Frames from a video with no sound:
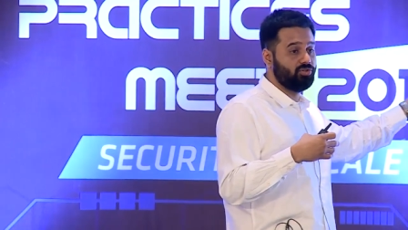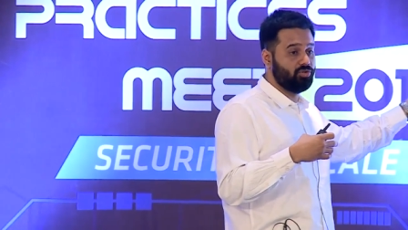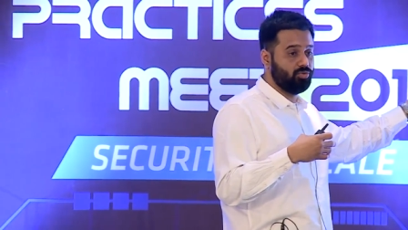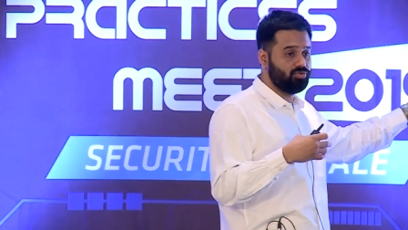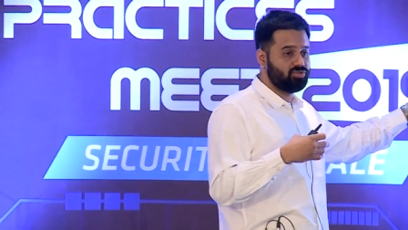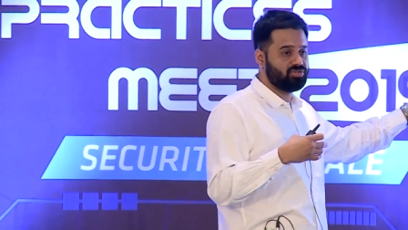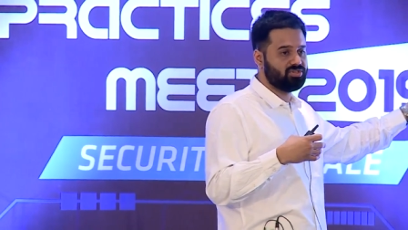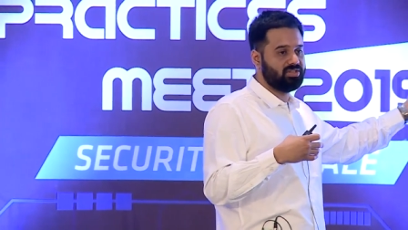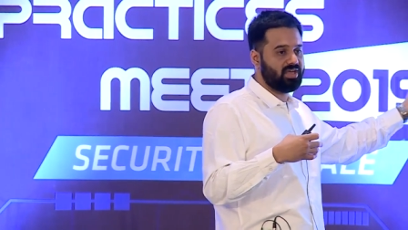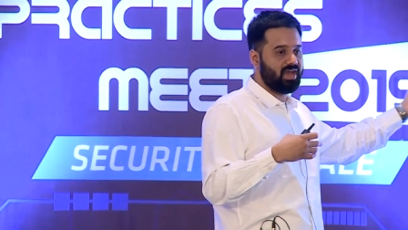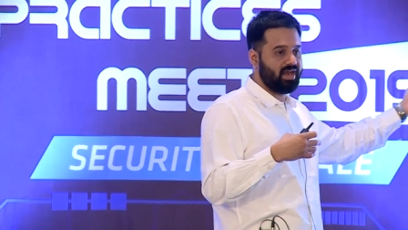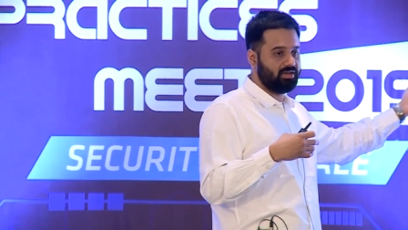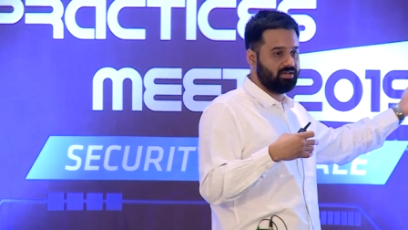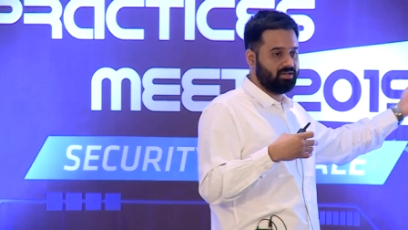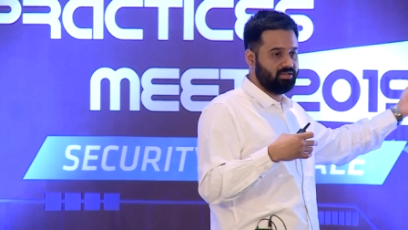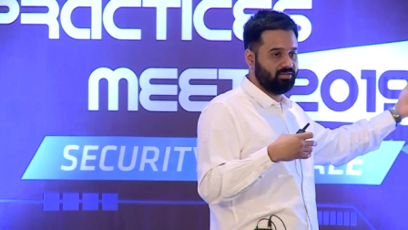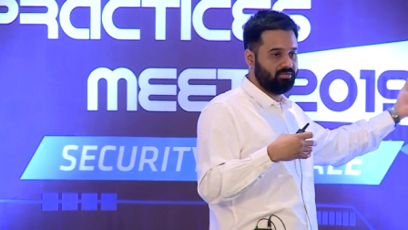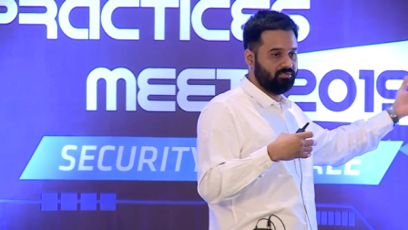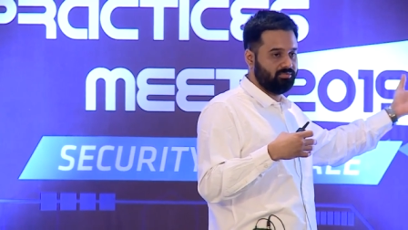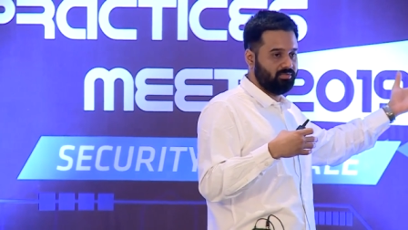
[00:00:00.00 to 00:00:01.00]
use that
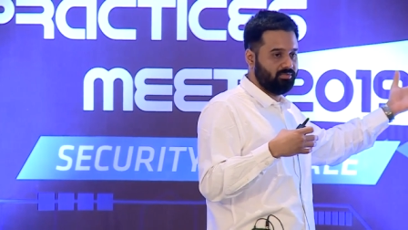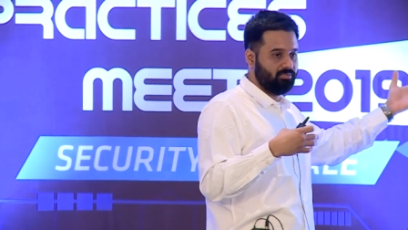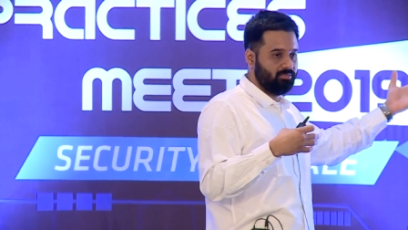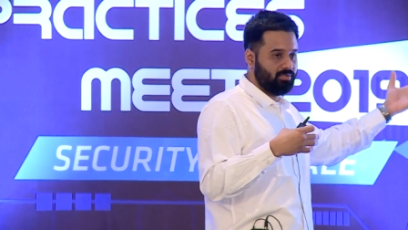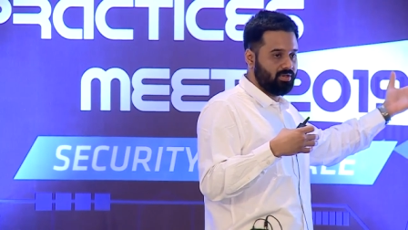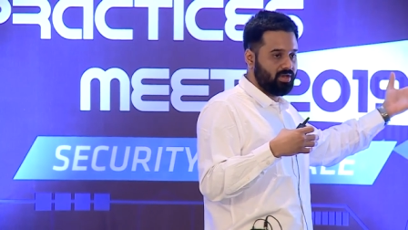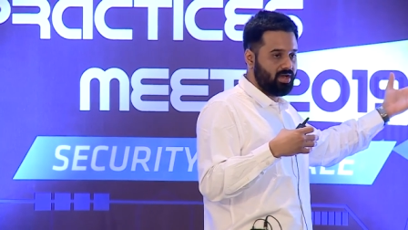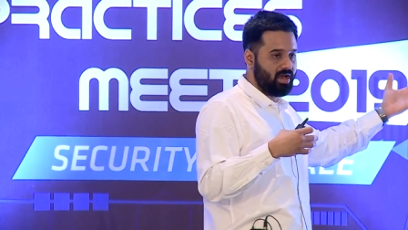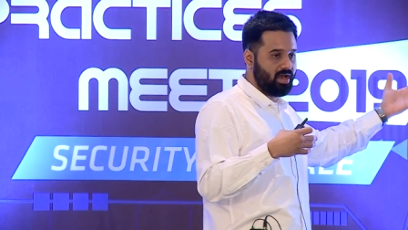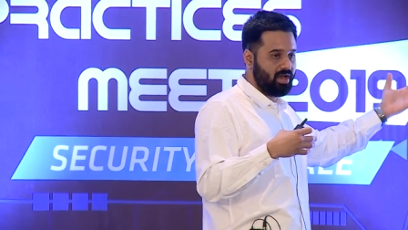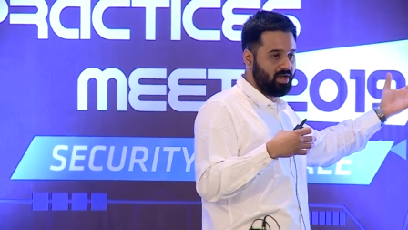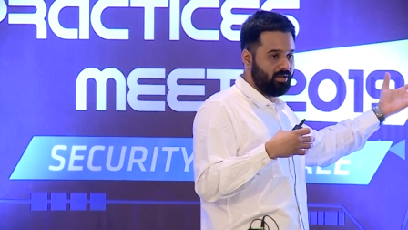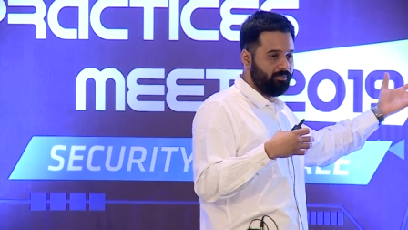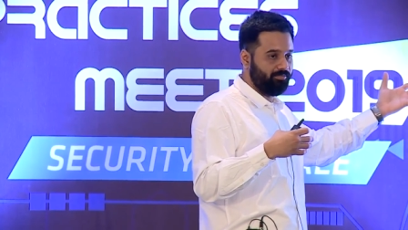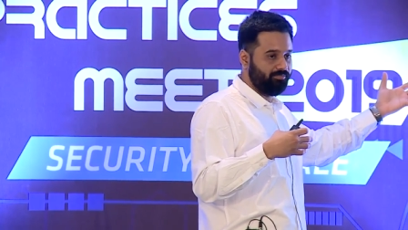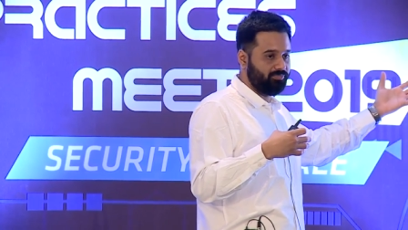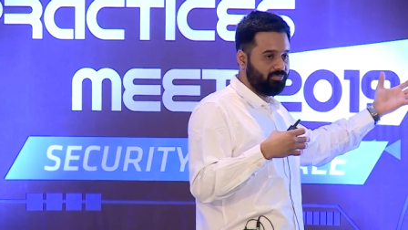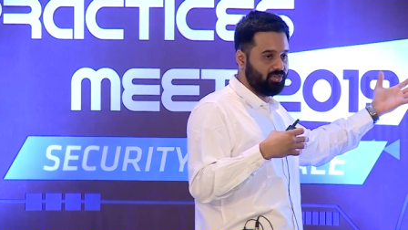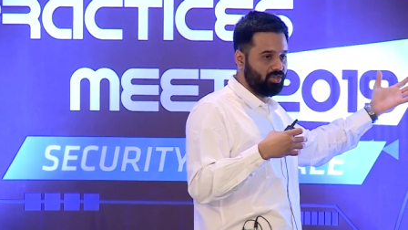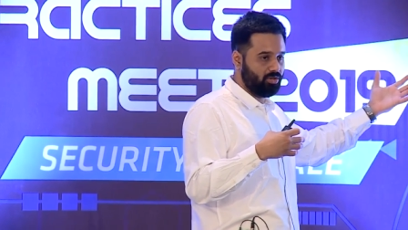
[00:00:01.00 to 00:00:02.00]

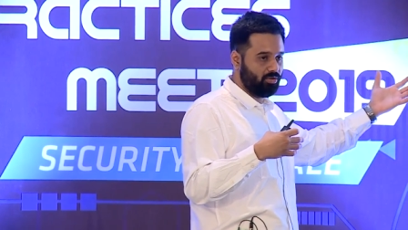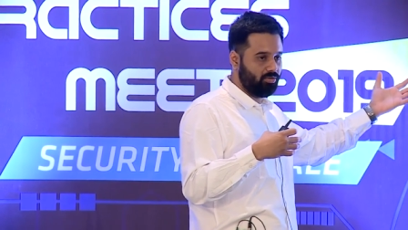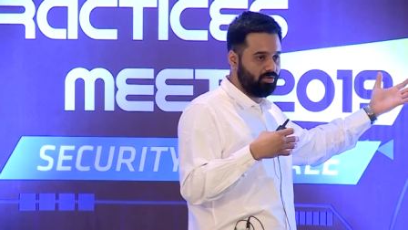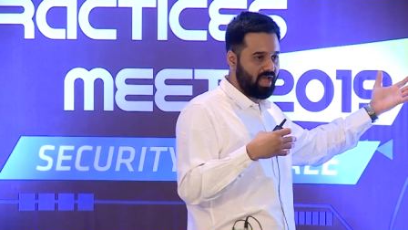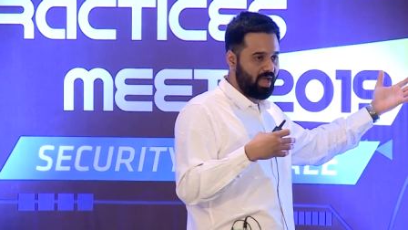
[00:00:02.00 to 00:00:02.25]
you know,